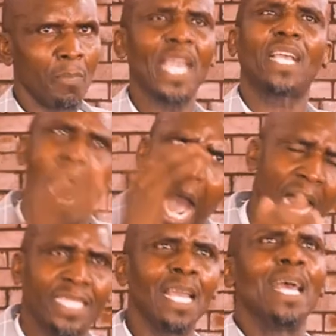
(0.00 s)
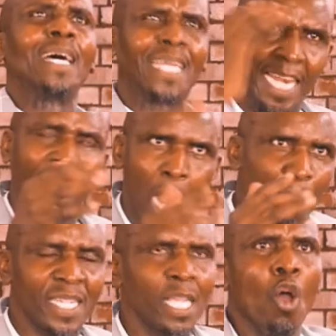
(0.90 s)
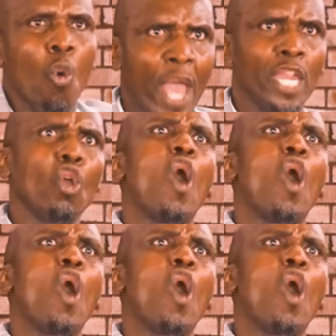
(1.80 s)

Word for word: May God really help us. When you